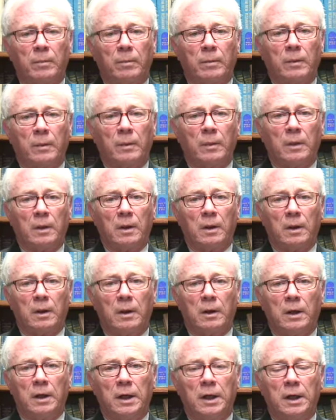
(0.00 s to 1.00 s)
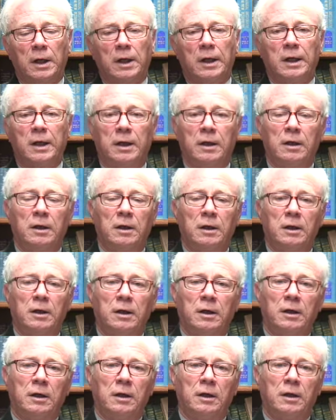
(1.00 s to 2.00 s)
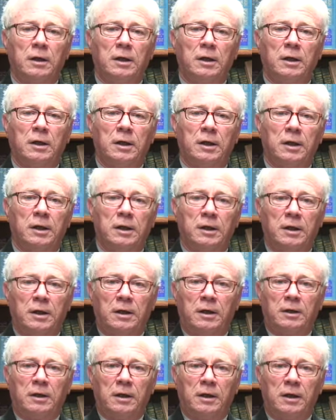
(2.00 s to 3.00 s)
Nothing is said.